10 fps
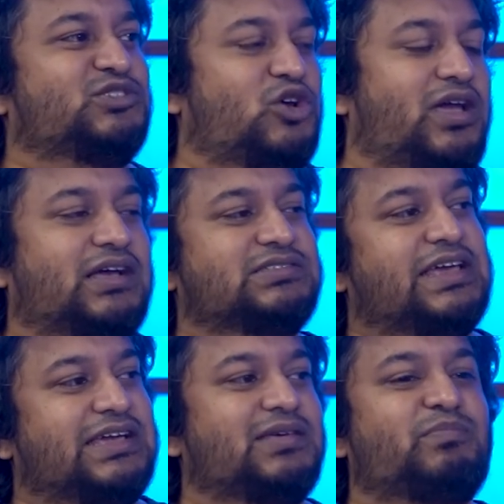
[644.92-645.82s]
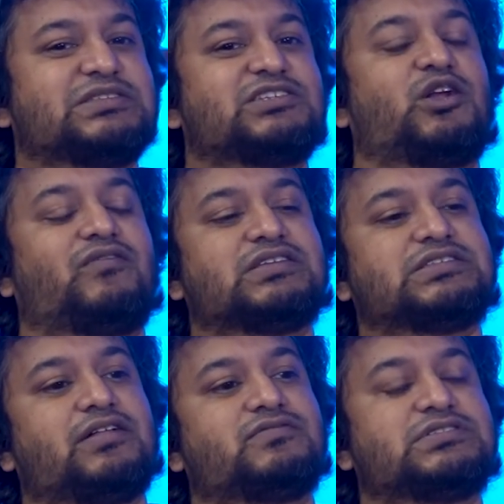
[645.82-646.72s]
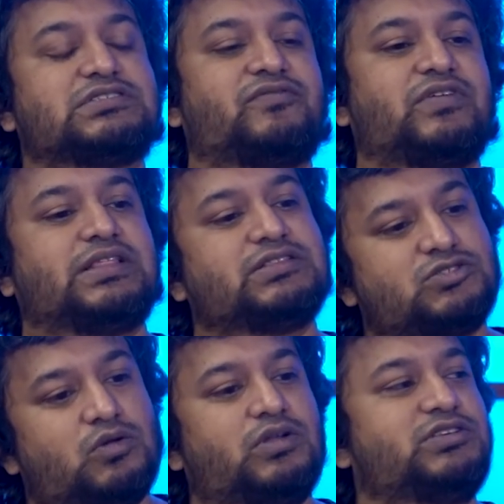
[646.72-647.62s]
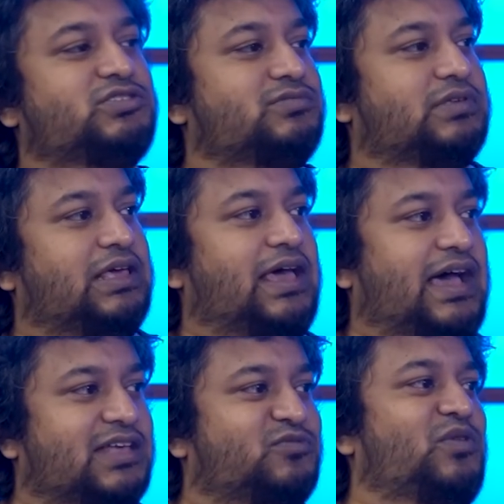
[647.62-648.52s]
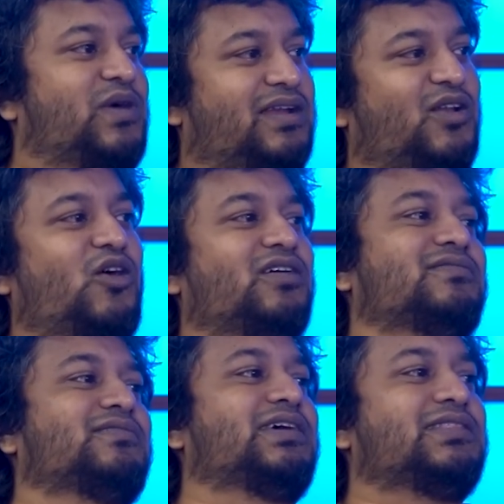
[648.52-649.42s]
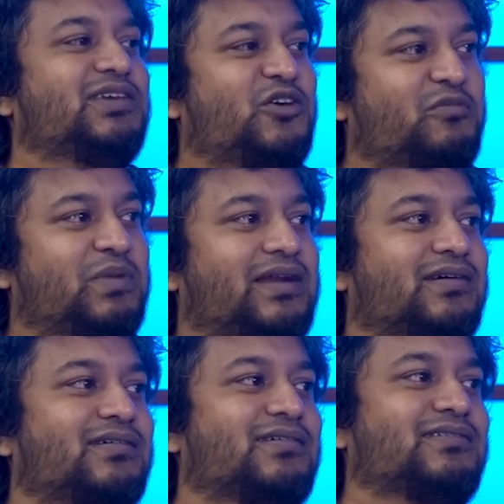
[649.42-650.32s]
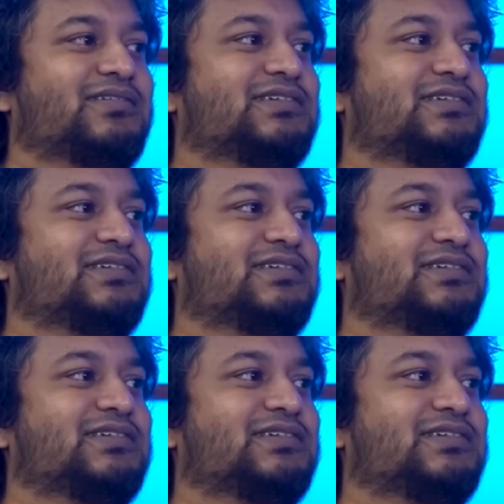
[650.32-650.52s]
enjoying us taking the piss out of ourselves and stuff. And then slowly, as we went along, the Hindi got better,